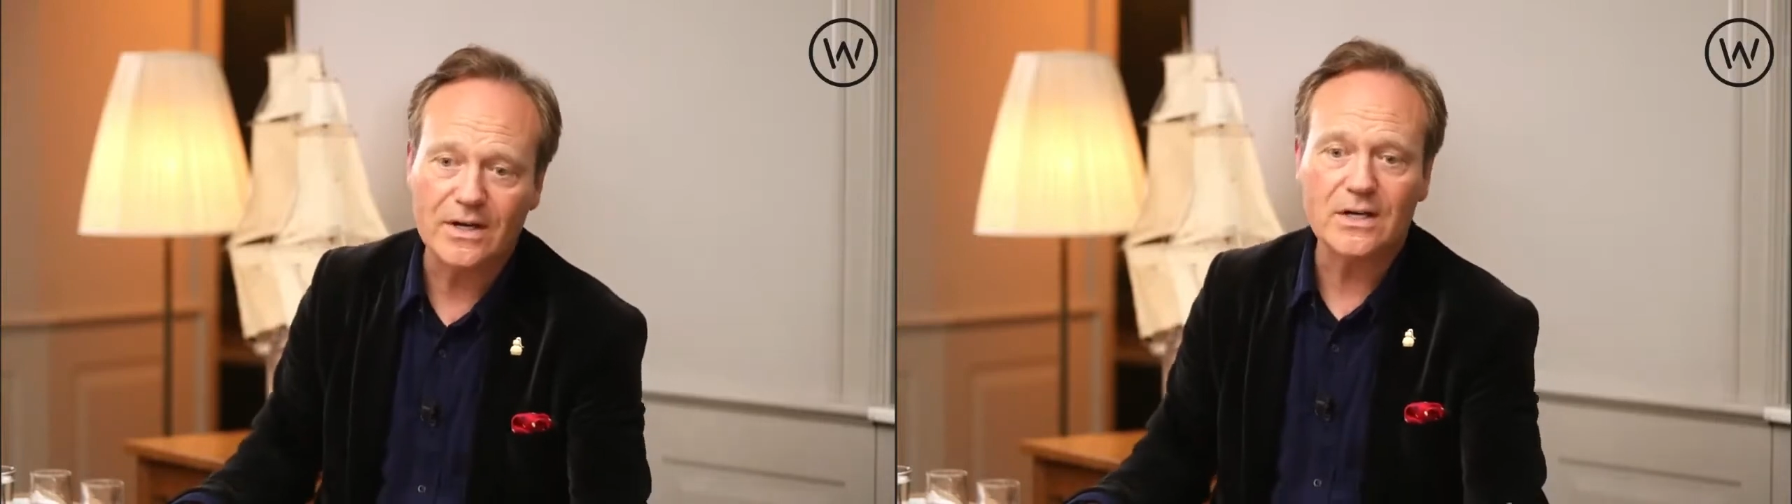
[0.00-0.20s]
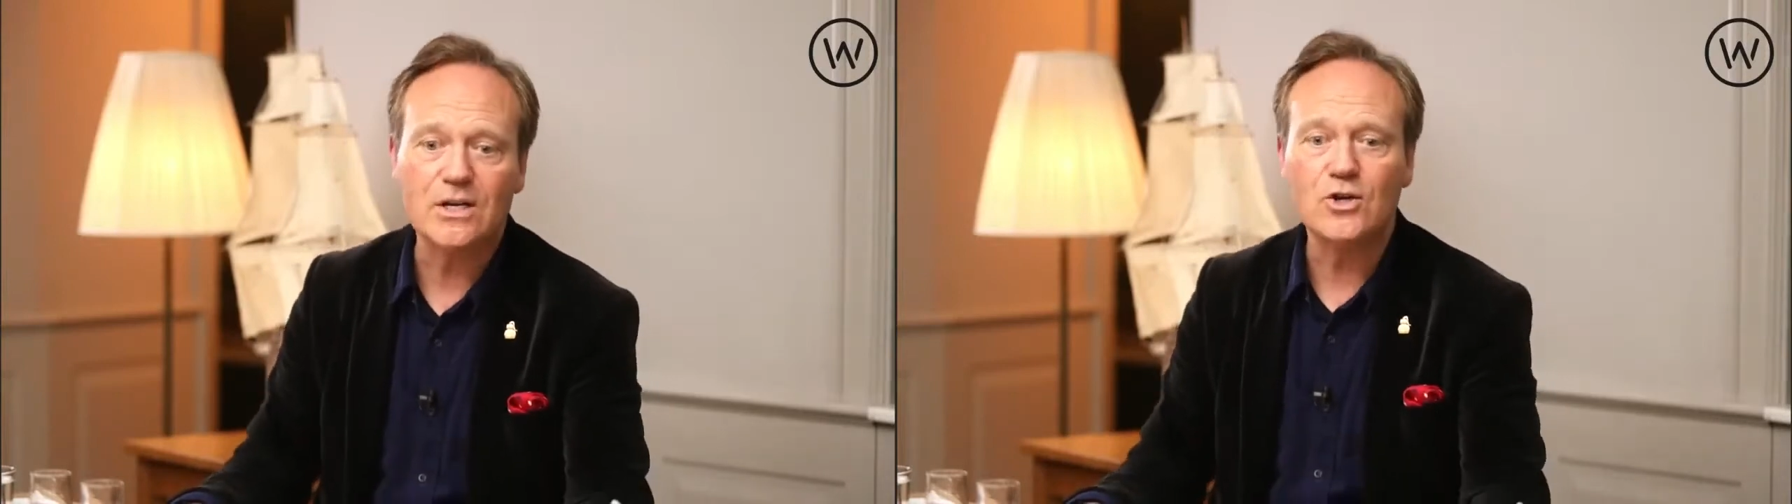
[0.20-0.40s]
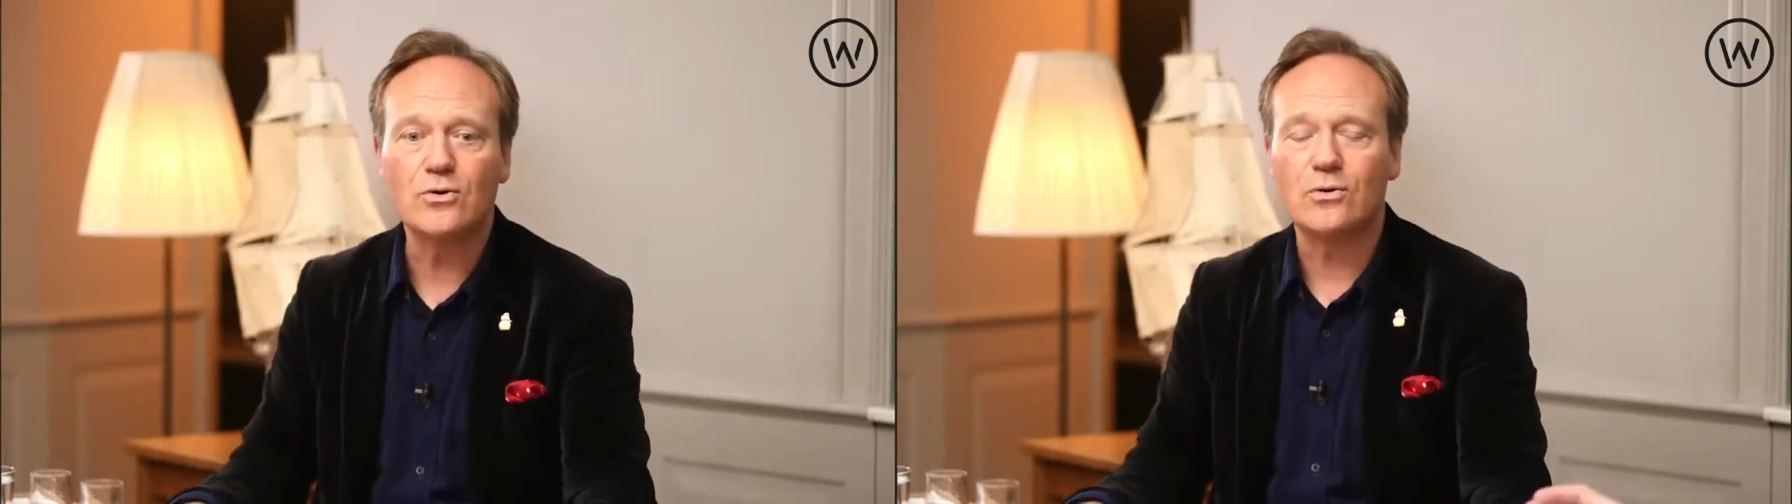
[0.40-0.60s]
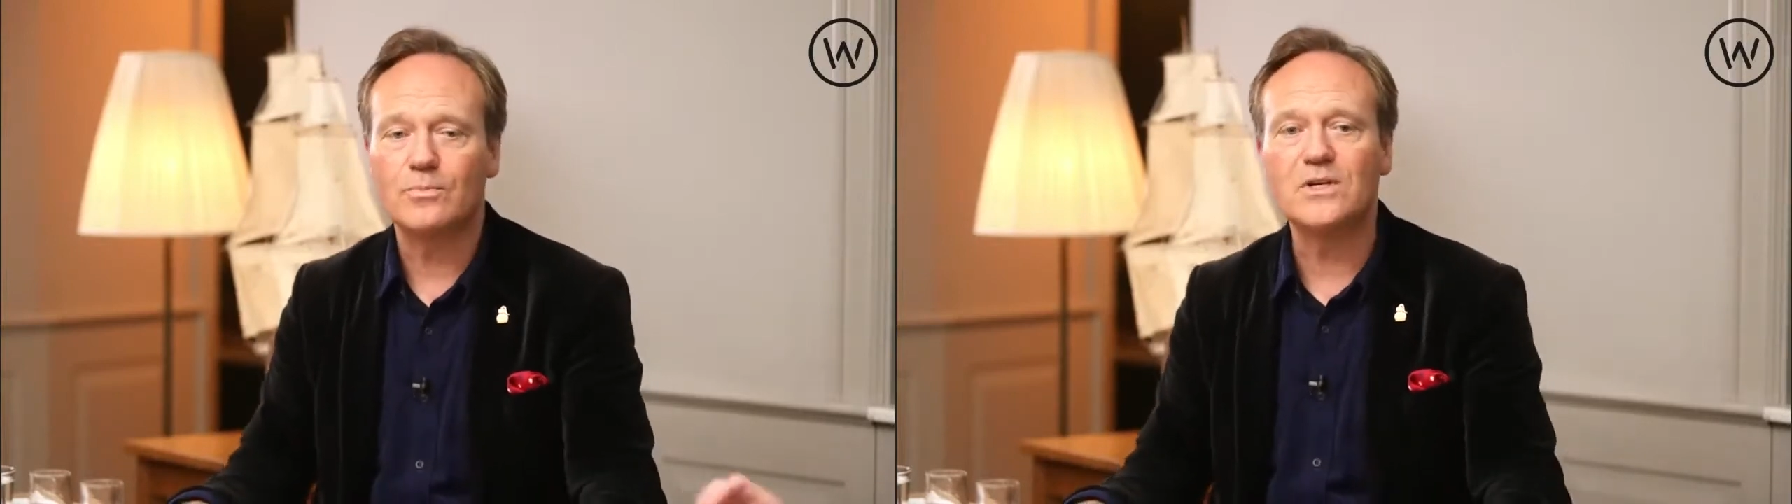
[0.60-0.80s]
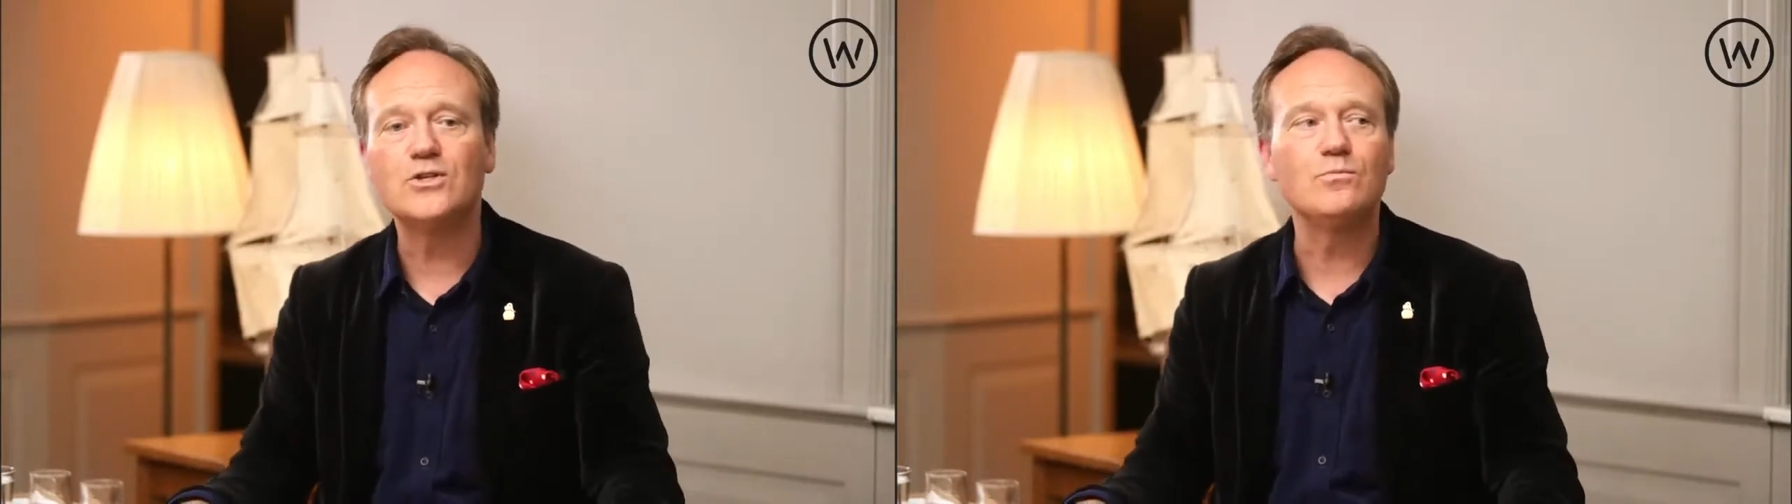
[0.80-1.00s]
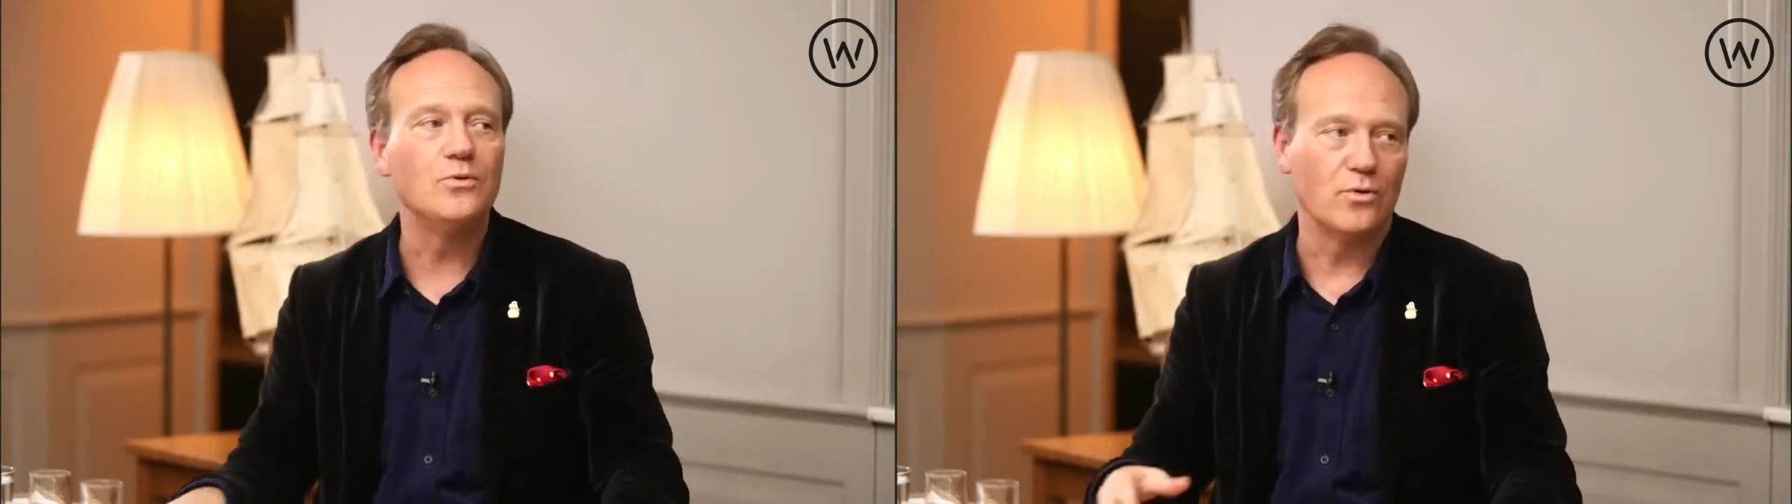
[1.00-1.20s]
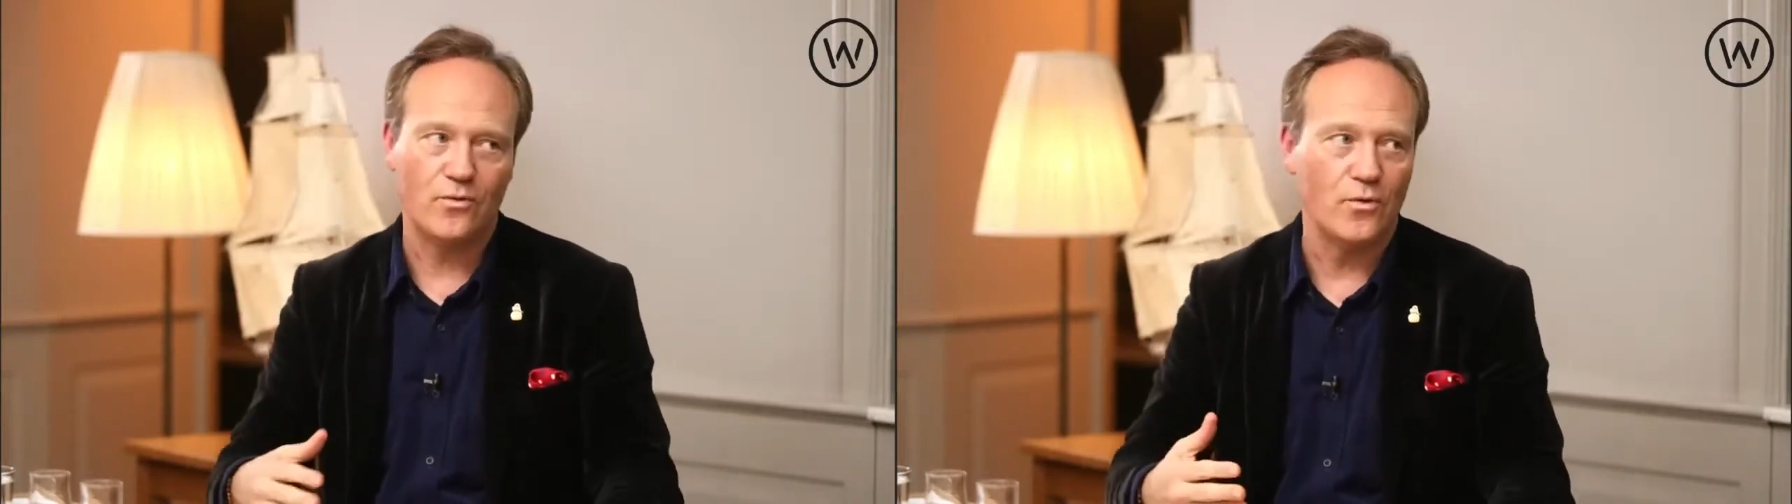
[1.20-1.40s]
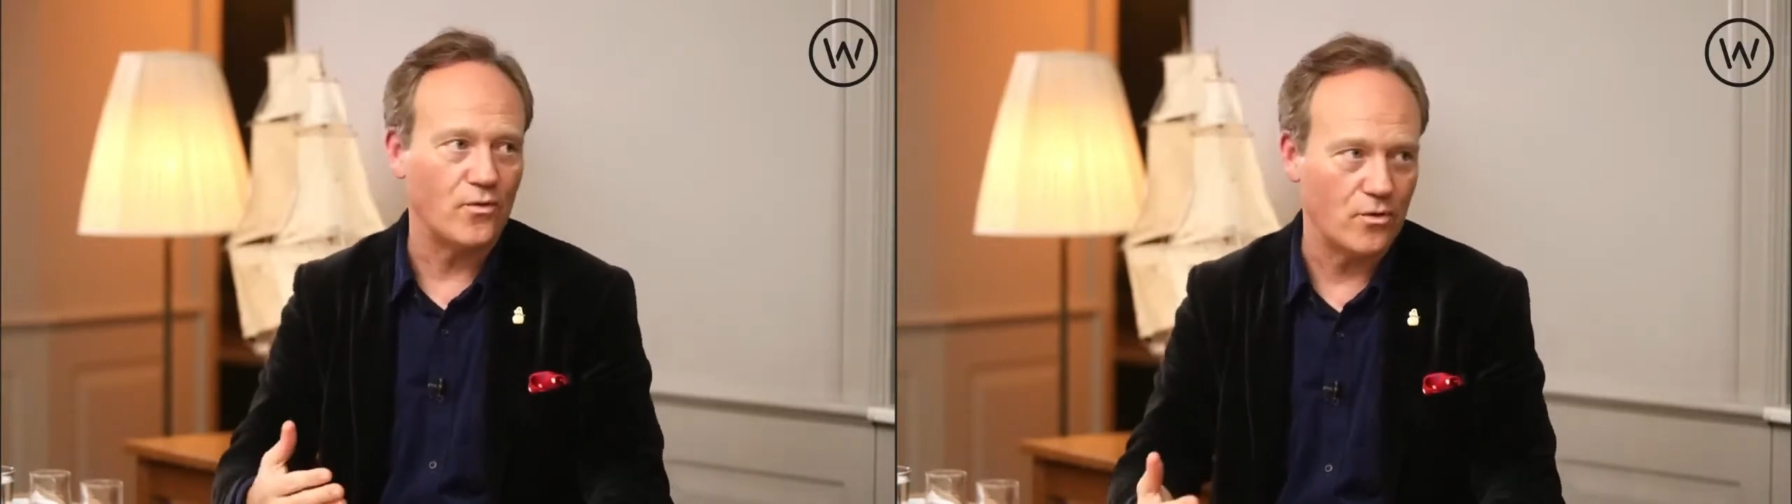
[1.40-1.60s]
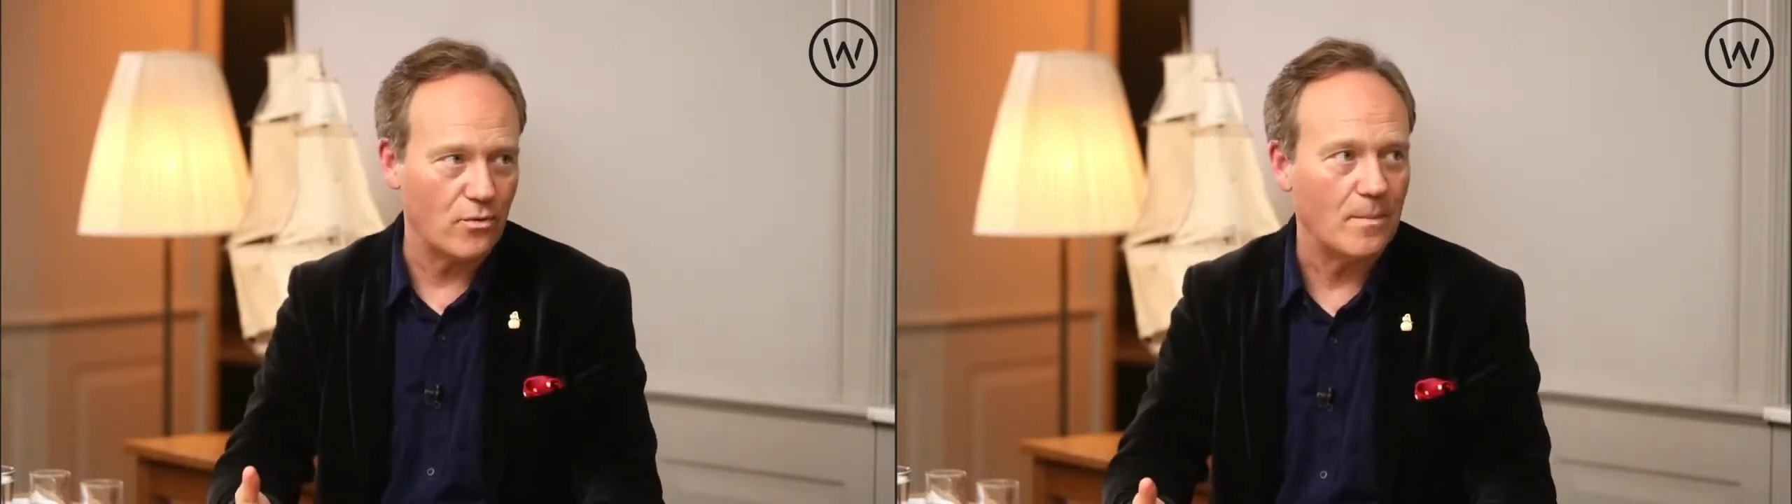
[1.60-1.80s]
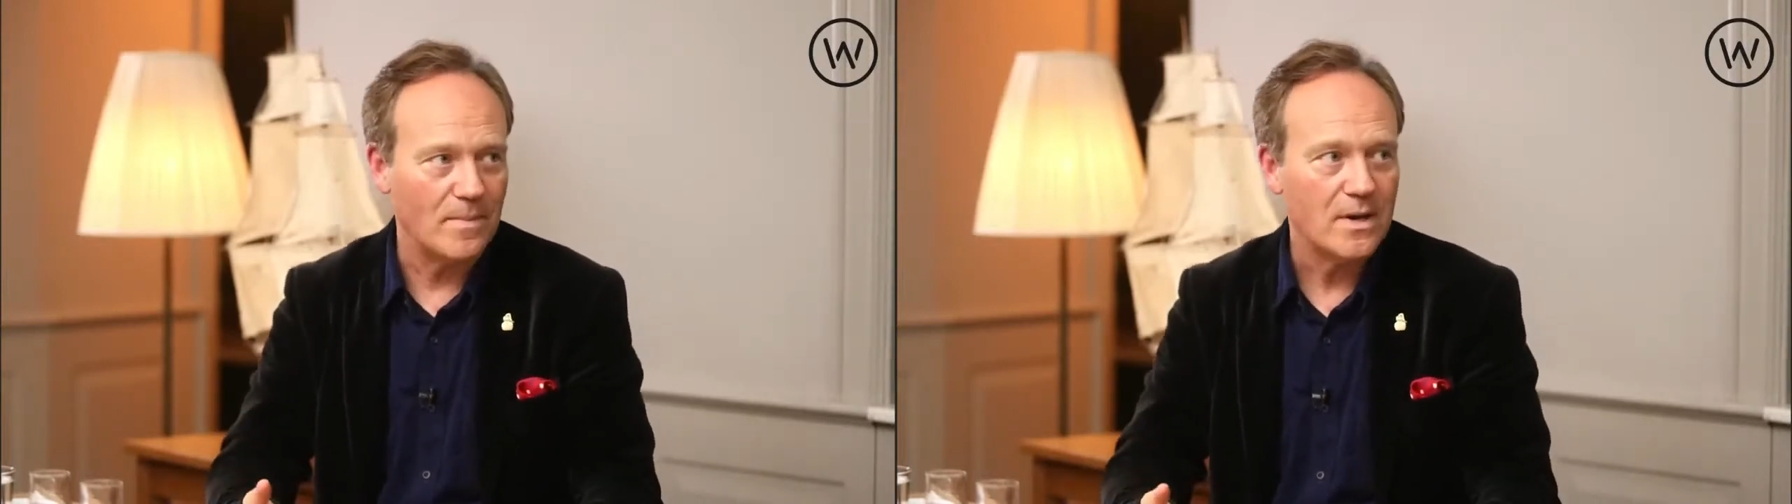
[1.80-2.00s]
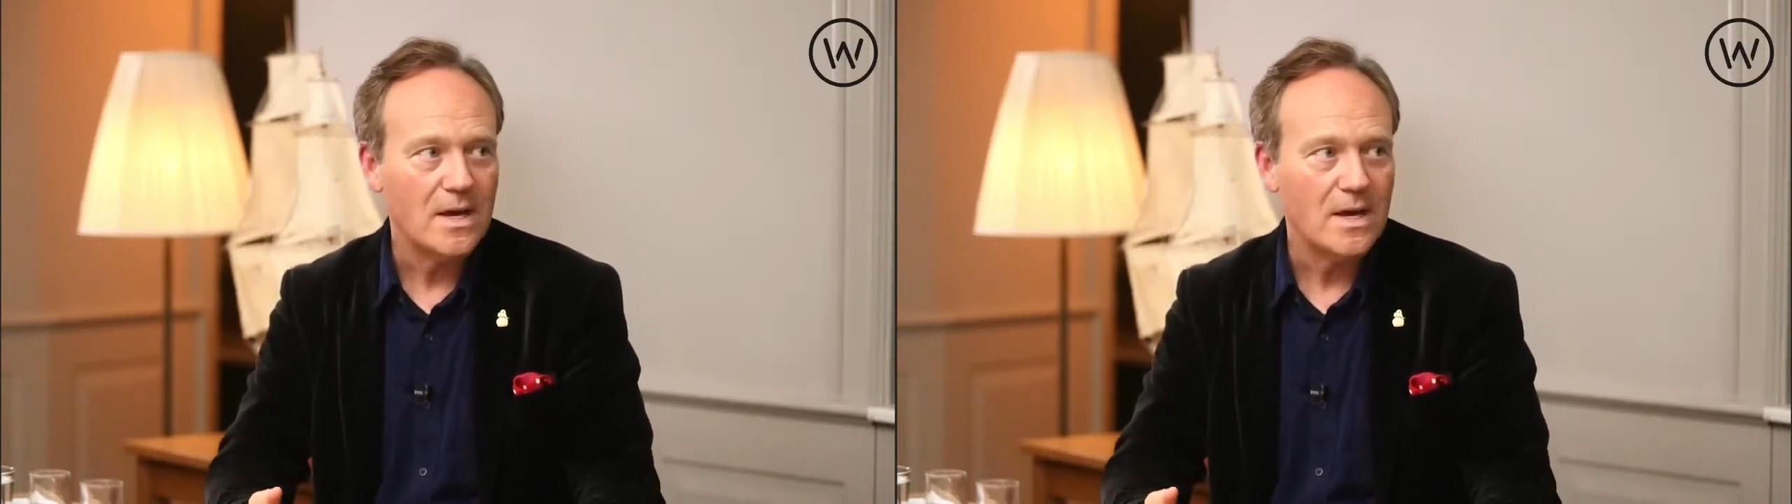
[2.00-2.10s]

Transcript: it in Europe is beautiful for rum.